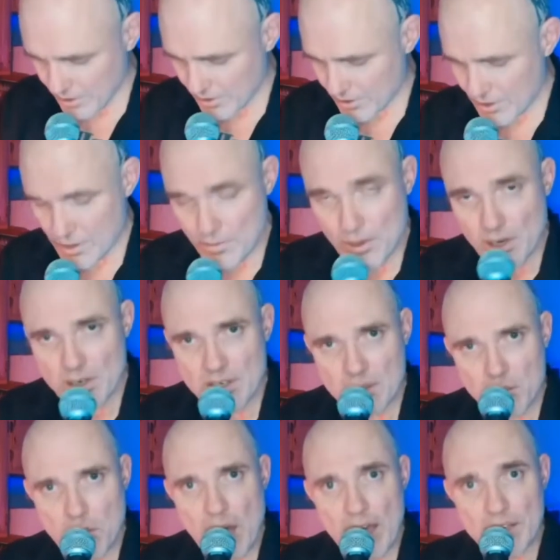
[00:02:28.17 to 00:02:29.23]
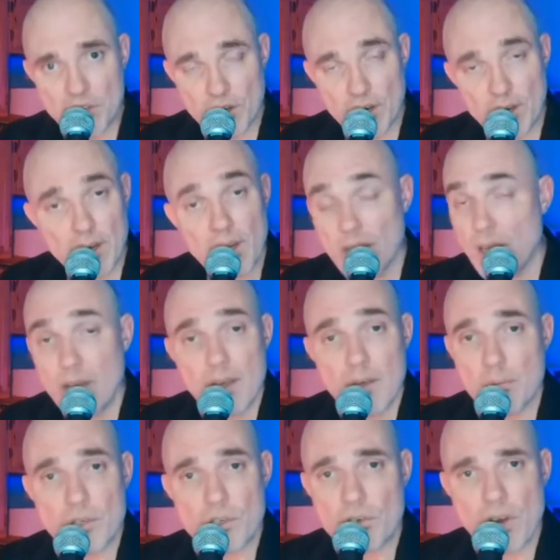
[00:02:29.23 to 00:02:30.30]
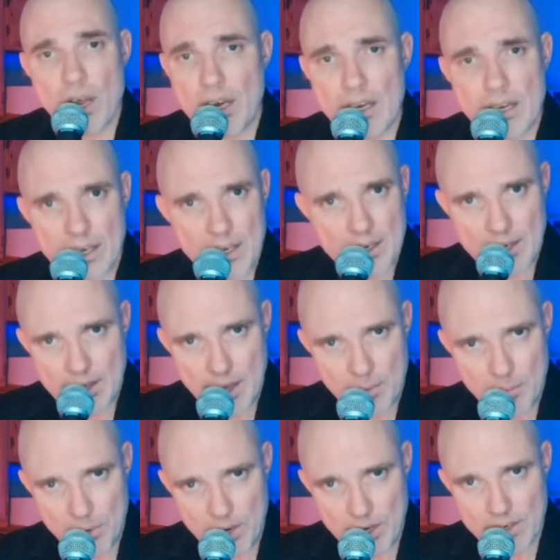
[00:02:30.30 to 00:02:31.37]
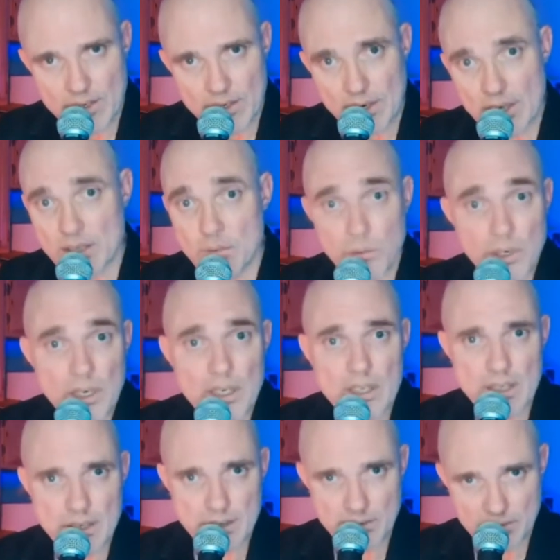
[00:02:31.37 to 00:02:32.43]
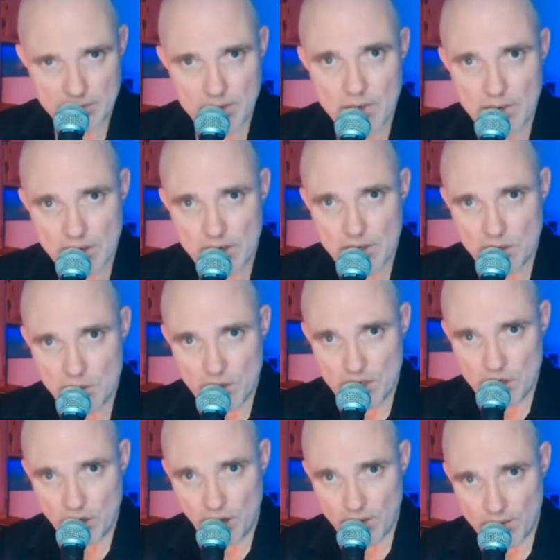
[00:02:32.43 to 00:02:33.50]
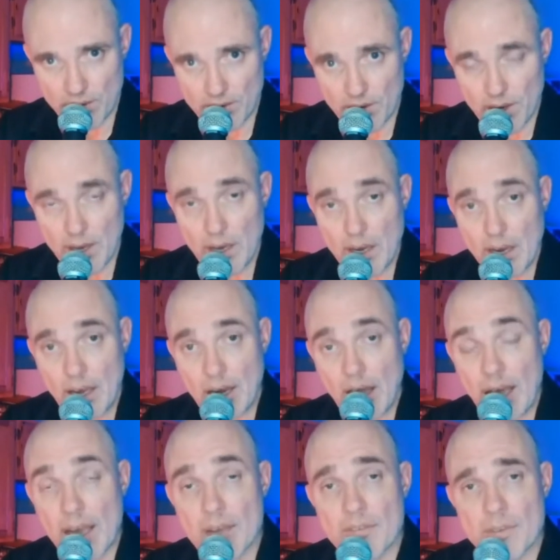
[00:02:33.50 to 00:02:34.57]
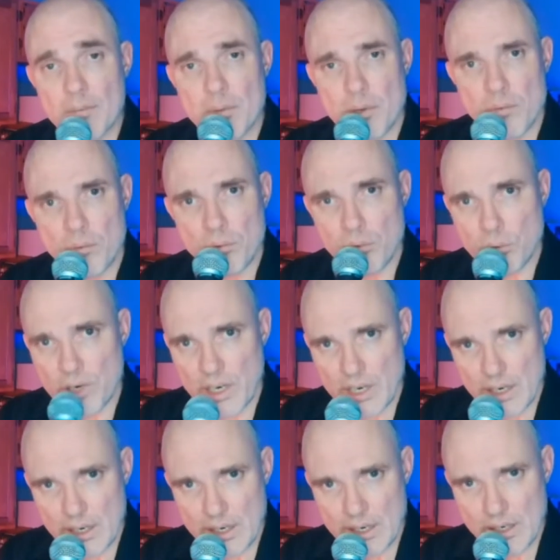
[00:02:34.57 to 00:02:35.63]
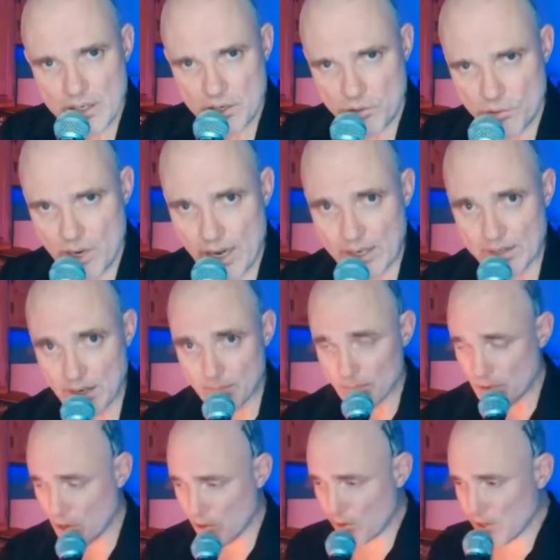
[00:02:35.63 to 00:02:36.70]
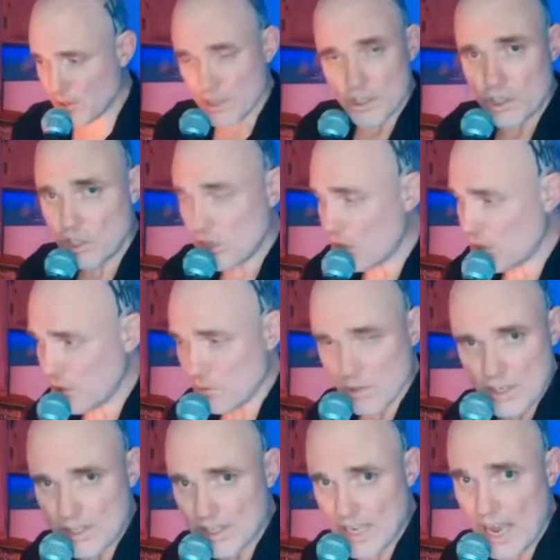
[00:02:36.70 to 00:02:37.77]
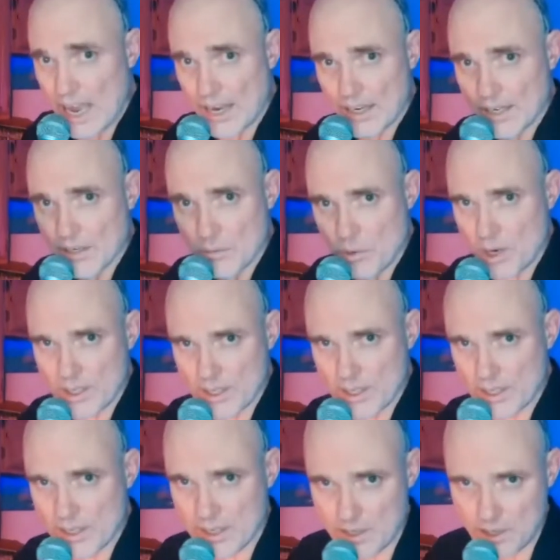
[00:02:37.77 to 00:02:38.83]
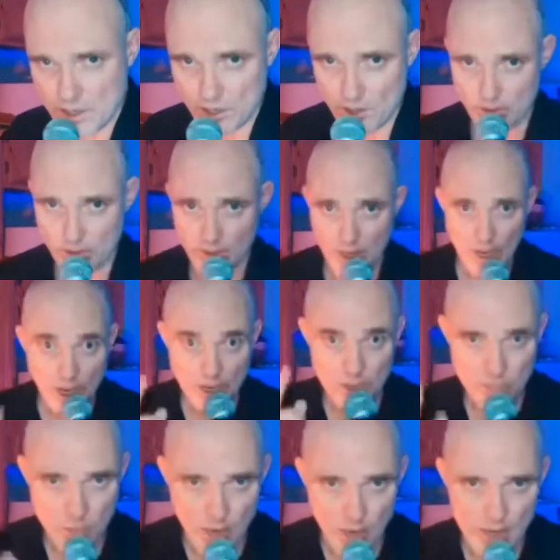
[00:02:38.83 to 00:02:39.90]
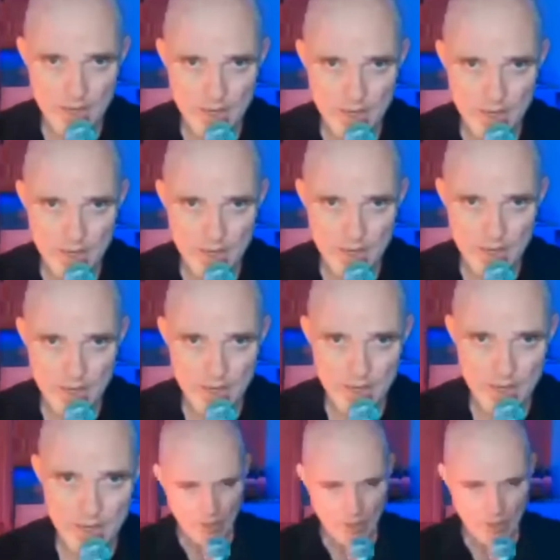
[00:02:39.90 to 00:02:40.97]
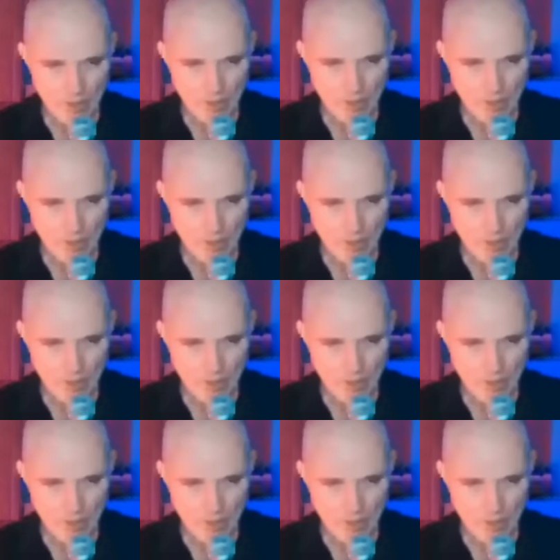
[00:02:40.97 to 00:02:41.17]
And there's the magic. But you're not going to get to that place unless we listen to each other. And I have to be really strict. I'm going to show you exactly what to do. Are you ready? Are you